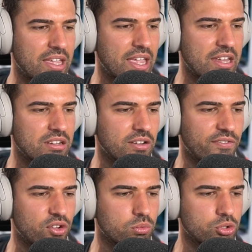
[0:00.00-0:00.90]
and
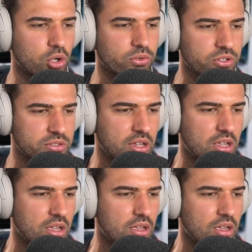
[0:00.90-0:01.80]
film genres.
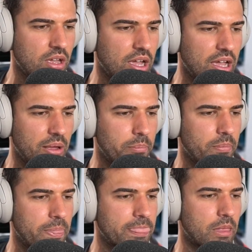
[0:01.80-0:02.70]

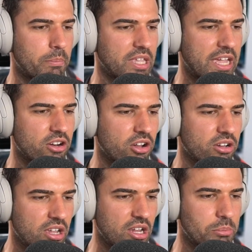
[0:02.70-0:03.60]
Piano
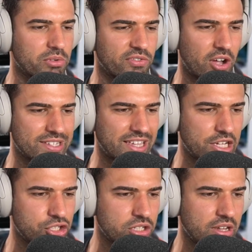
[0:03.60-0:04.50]

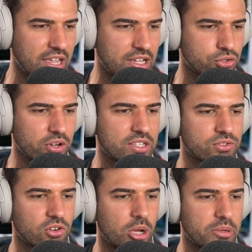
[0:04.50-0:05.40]
improvisation and
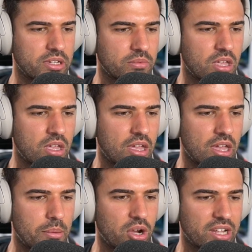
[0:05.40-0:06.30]
transcribing
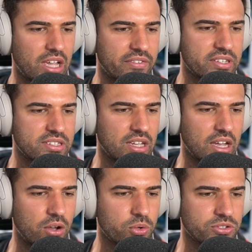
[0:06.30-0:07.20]
my covers are
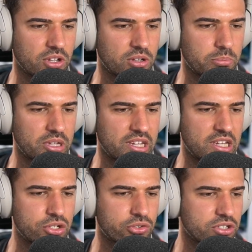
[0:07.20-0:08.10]
also big
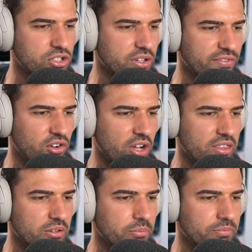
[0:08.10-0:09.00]
interests. You can find
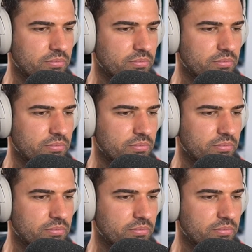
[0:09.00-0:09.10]
them.